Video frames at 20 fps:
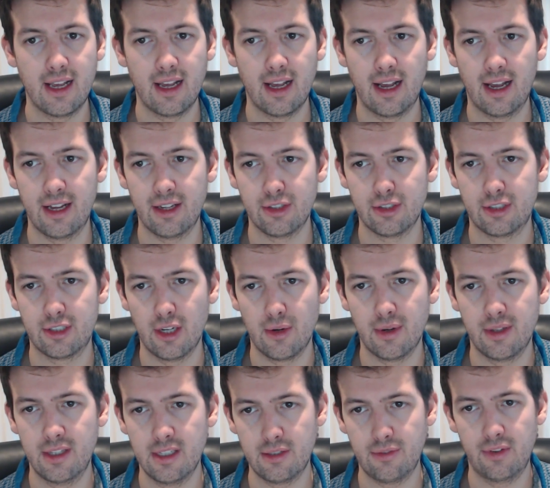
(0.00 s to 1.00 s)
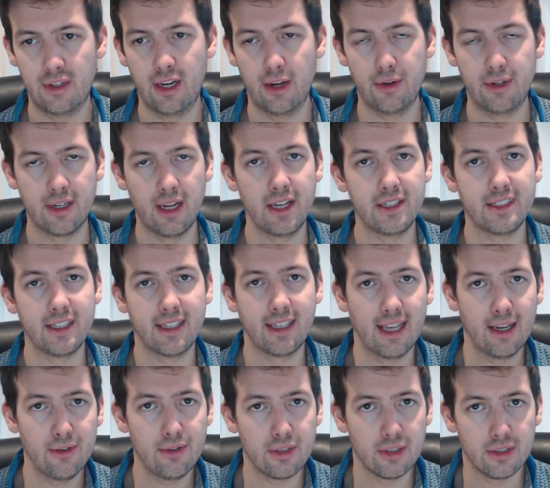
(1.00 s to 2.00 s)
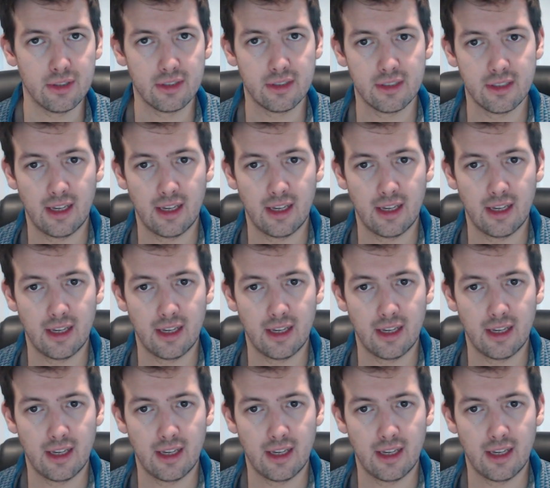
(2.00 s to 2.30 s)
And so in this video in Dicey Encounters,